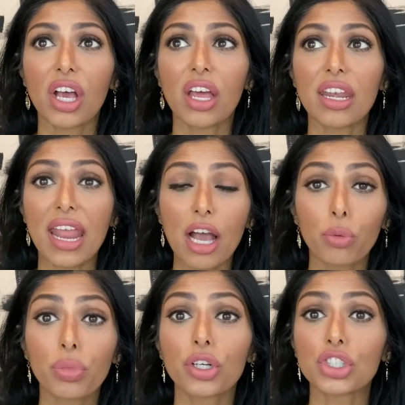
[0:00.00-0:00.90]
now
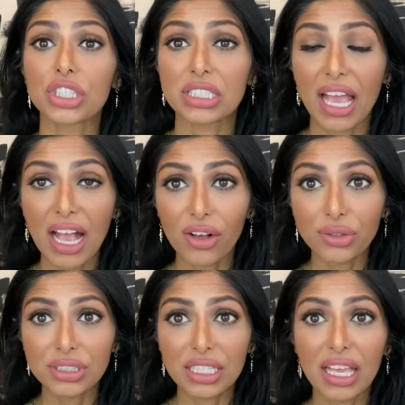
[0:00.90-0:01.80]
purchased a
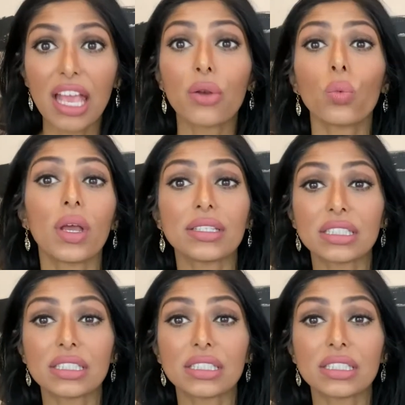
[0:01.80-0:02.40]
house and went